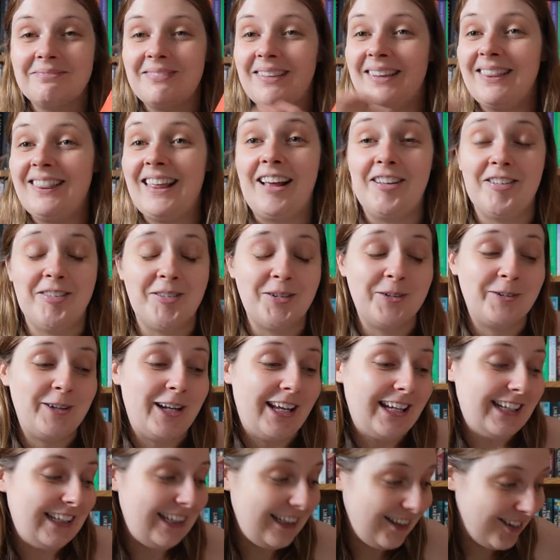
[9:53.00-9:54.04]
That's all
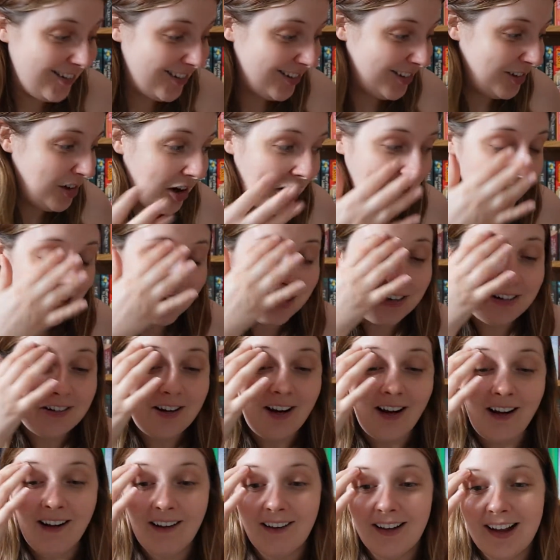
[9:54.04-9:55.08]
I need to know.
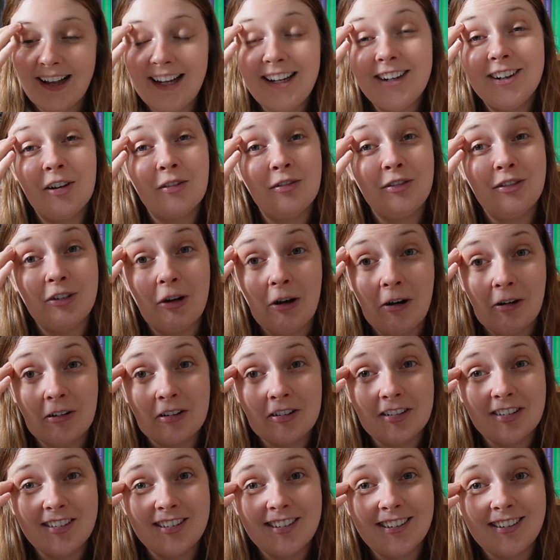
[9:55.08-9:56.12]
I love
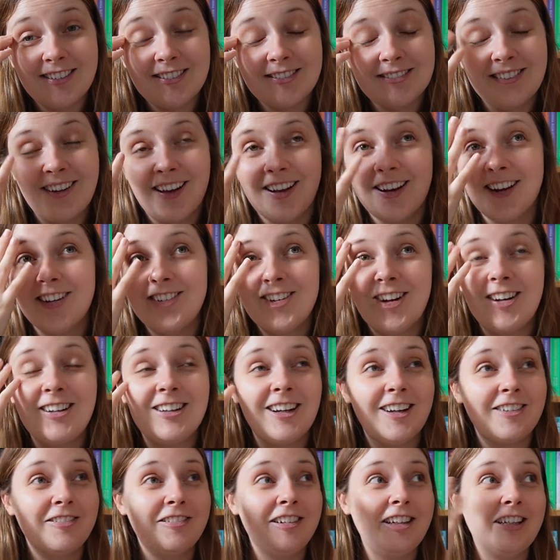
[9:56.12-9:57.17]
dogs and I don't
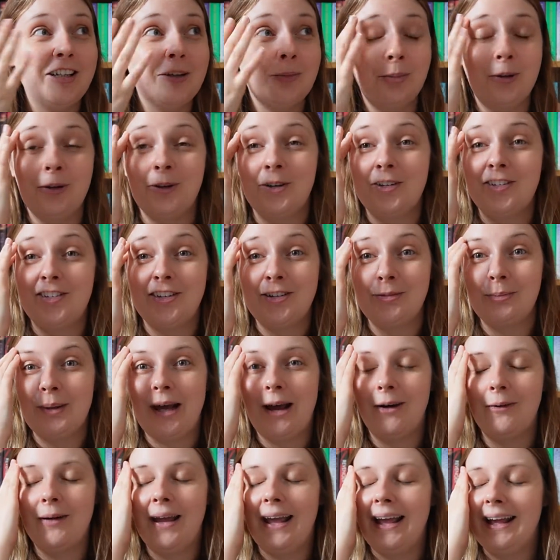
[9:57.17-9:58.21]
like reading books
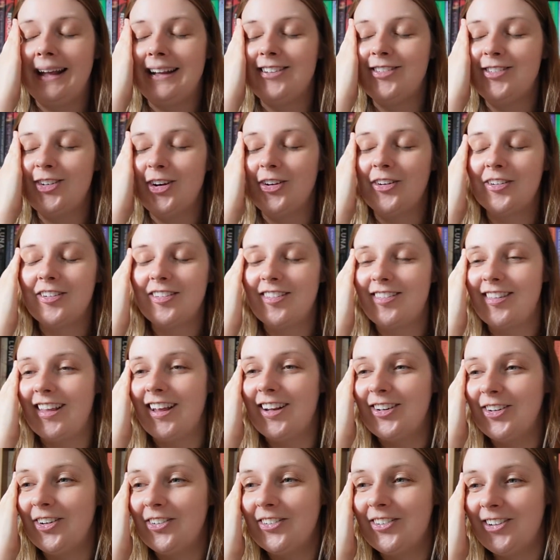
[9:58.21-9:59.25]
about dogs
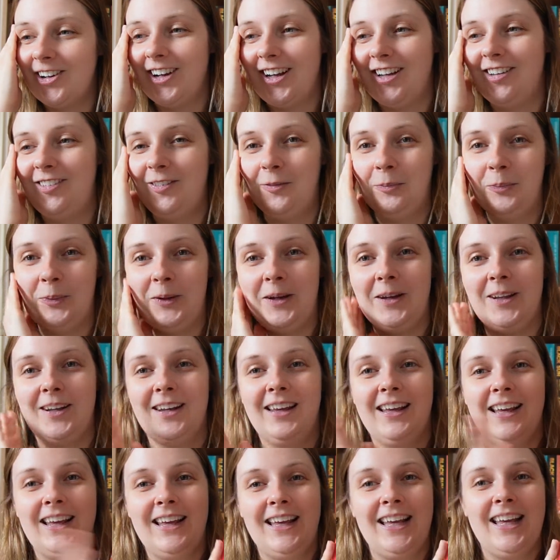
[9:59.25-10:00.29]
that are not nice, but
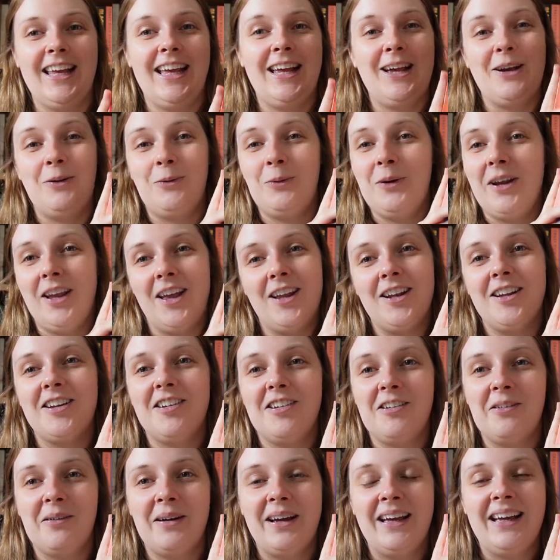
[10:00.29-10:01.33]
we're gonna
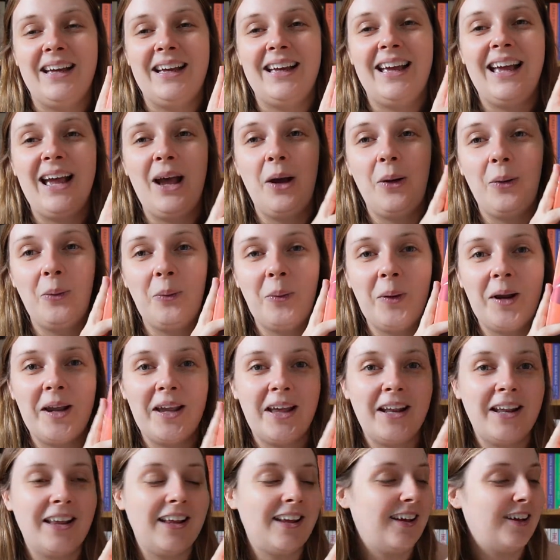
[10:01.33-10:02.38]
do it. We're
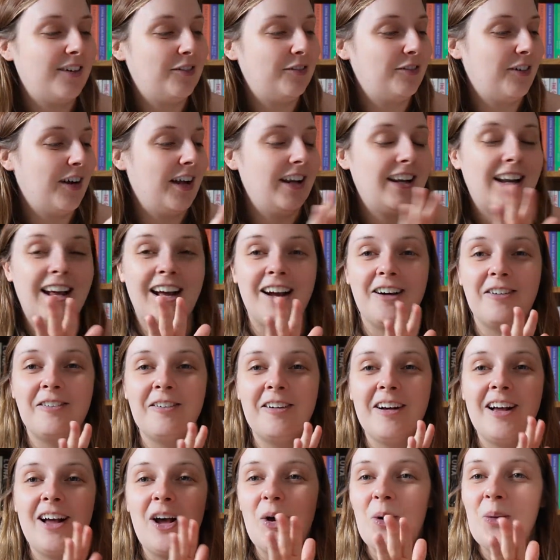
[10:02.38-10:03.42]
gonna find out
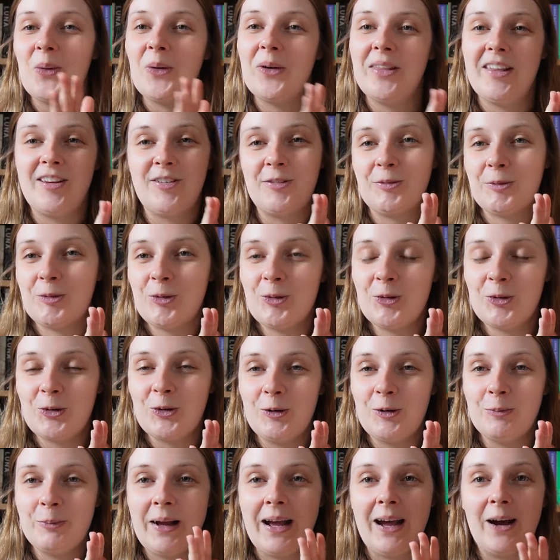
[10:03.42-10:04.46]
what this one's
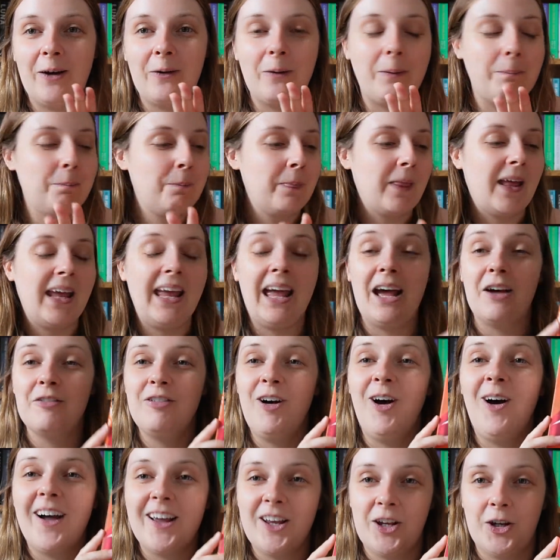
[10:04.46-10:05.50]
about. I have
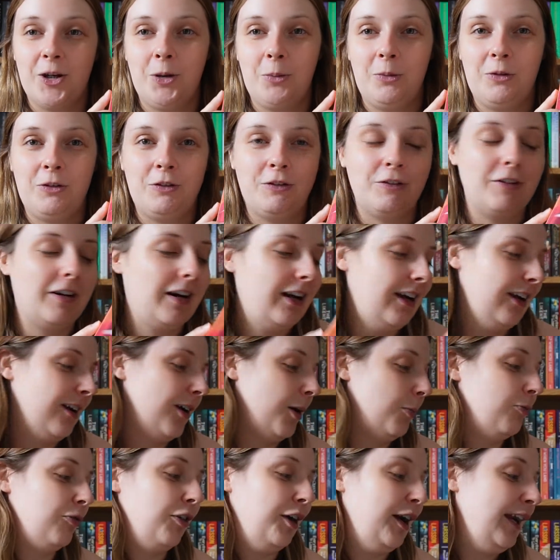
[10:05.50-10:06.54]
high hopes for it.
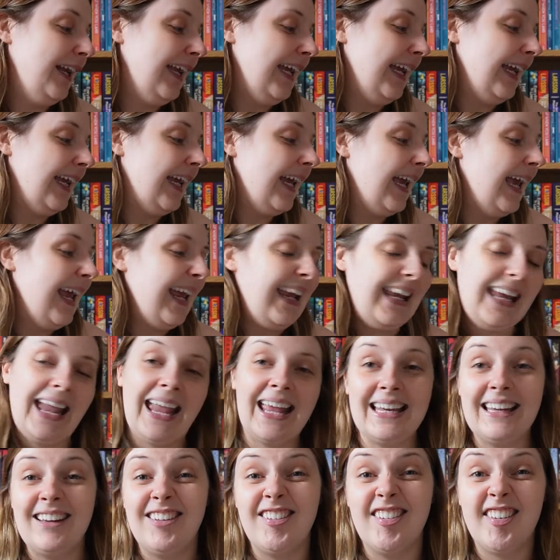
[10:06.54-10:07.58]
I'm really
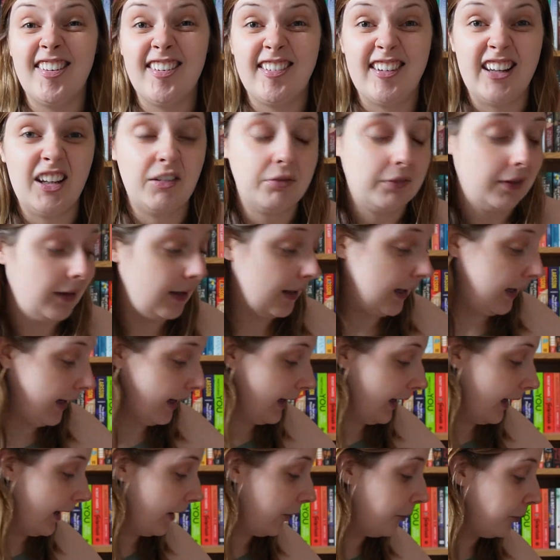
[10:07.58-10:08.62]
getting into Stephen King
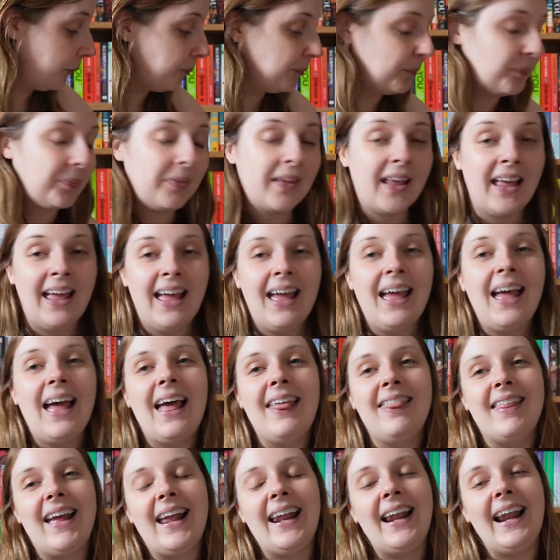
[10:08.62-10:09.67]
now.
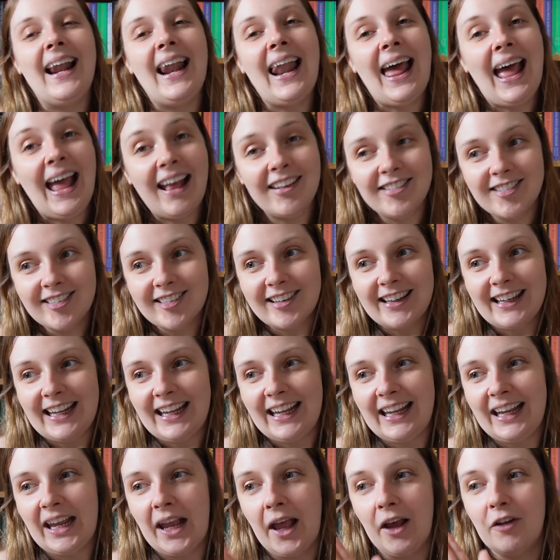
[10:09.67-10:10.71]
And then
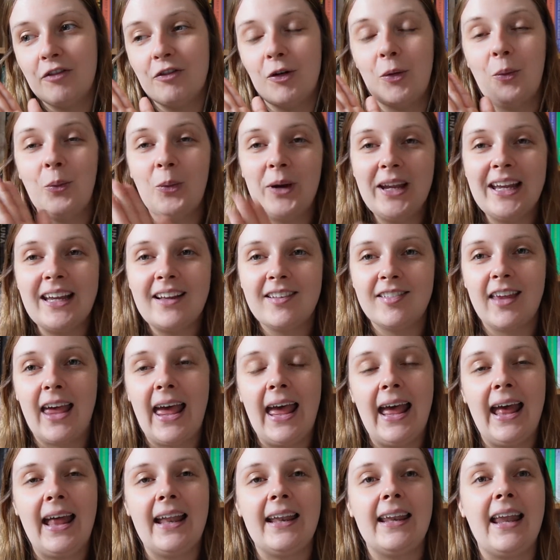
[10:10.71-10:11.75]
lastly, for week
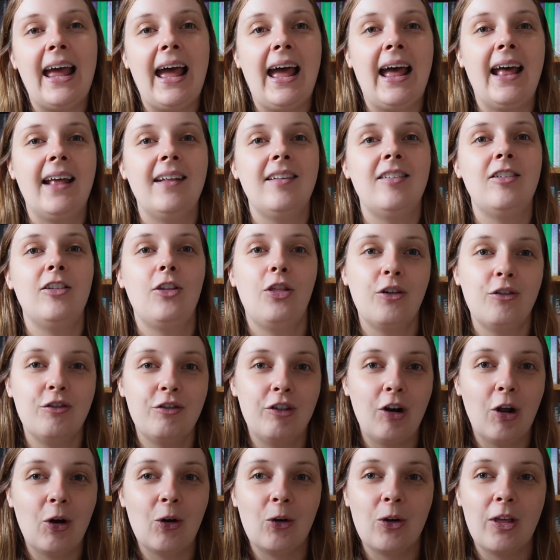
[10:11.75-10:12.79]
10 and the
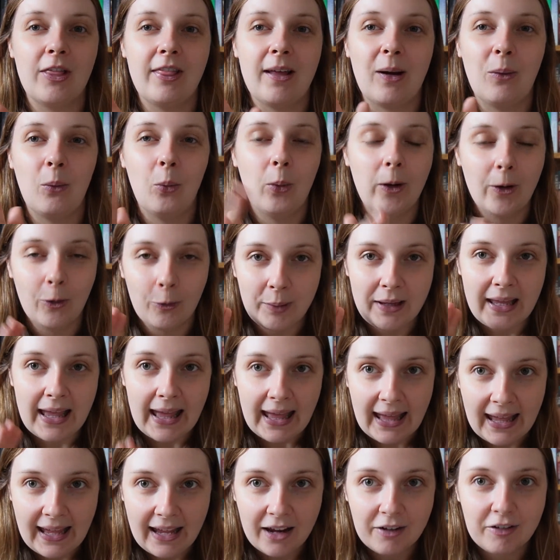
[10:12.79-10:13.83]
vlog that will be
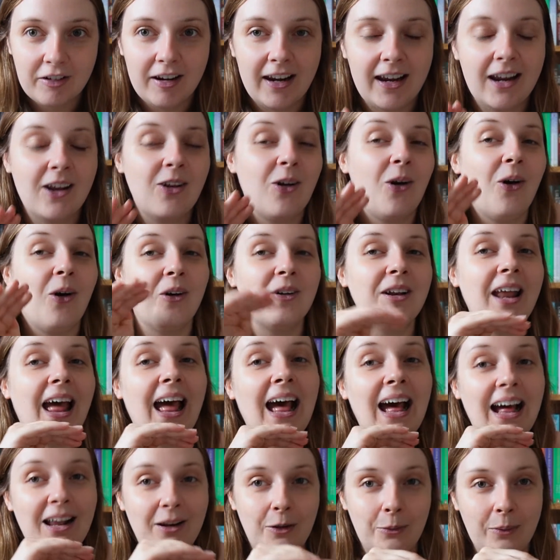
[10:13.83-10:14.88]
airing on
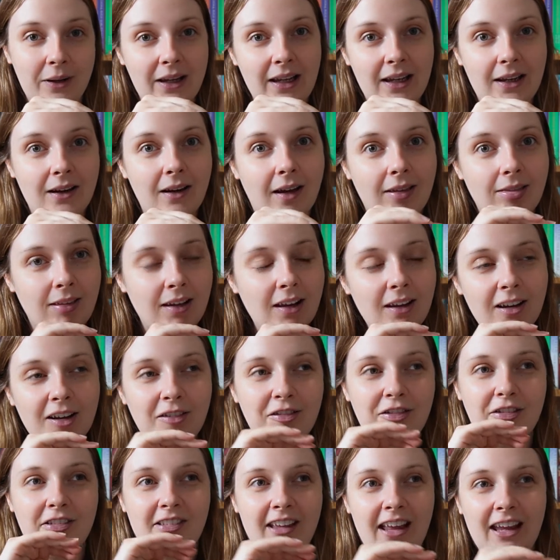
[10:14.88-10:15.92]
Halloween, I think
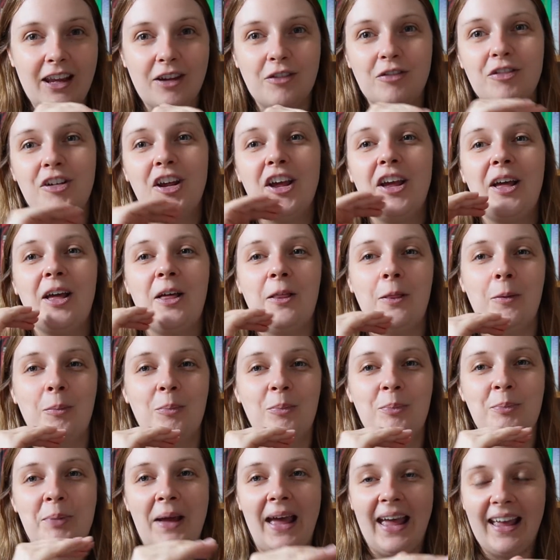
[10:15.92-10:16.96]
I've saved the
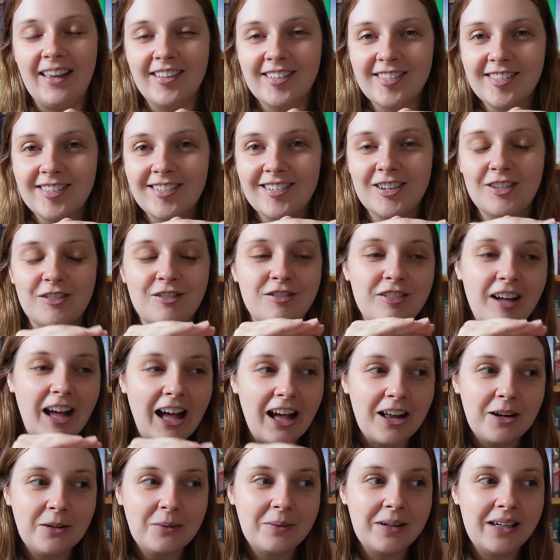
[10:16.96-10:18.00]
best for
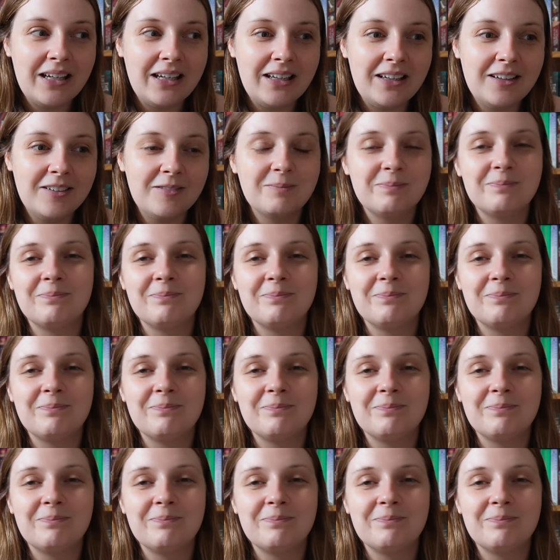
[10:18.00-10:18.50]
Halloween.